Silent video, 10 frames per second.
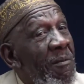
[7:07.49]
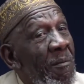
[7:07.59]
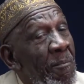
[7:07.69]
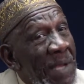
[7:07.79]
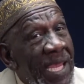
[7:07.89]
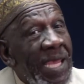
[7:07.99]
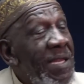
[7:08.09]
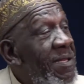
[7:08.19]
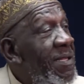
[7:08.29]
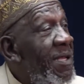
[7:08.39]

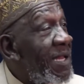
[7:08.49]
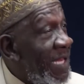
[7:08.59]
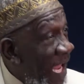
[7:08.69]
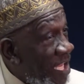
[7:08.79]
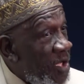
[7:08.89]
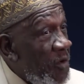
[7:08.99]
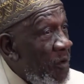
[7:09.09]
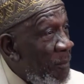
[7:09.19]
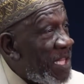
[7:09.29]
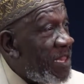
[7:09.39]
man like you,
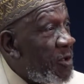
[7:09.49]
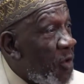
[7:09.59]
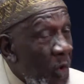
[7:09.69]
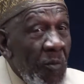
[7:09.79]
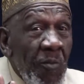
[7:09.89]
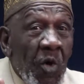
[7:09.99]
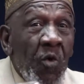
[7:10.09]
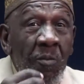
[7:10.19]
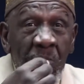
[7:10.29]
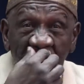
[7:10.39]
mithlukum,
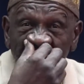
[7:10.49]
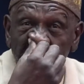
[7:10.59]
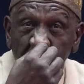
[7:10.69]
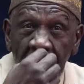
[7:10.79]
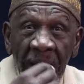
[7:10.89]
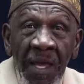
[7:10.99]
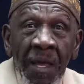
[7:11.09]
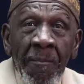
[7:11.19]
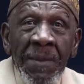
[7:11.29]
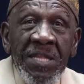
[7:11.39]
kum, you,
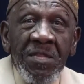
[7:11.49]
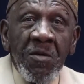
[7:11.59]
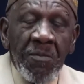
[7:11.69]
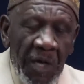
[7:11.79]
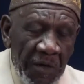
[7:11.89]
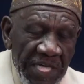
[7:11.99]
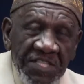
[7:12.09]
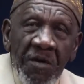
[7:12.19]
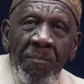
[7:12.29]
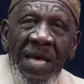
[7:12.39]
mithlum. Okay,
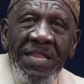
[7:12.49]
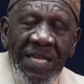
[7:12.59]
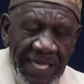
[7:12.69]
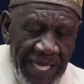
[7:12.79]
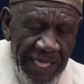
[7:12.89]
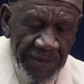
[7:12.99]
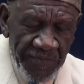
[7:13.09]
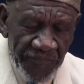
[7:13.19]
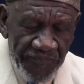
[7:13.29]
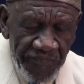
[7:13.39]
so matala
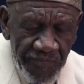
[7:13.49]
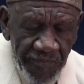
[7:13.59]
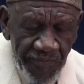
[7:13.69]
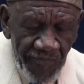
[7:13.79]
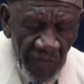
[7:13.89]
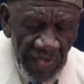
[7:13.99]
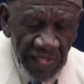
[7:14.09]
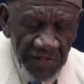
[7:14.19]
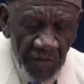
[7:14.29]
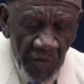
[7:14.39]

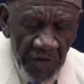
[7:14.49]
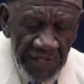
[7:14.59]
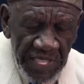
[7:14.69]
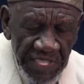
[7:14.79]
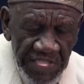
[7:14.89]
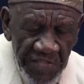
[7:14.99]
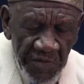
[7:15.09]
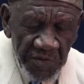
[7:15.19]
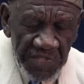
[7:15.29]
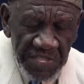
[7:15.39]
is the word that is
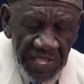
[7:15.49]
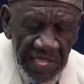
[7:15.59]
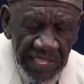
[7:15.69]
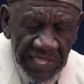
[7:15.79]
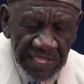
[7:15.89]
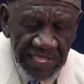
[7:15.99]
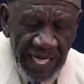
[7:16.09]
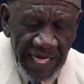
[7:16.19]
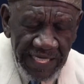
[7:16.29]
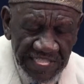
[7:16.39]
used in this
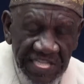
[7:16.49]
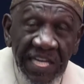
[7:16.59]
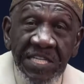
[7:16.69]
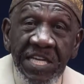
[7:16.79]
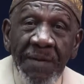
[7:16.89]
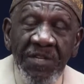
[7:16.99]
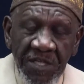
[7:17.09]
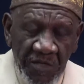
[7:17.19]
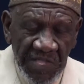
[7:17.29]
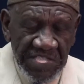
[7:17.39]
ayah, 2nd chapter,
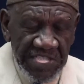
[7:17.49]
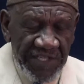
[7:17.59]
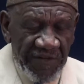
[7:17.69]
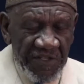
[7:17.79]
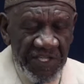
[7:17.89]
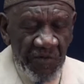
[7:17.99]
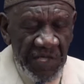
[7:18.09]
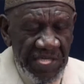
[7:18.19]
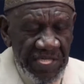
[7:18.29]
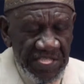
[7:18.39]
the 26th verse, and
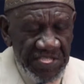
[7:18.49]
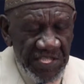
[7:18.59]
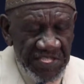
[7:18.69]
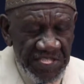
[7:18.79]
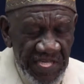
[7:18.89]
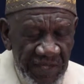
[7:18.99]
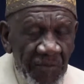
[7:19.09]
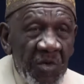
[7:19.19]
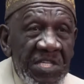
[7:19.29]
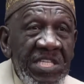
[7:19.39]
we can discuss that in
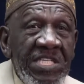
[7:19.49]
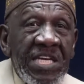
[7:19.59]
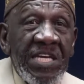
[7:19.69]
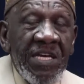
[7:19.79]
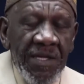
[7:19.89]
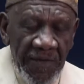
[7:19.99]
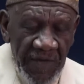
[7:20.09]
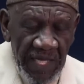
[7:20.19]
more detail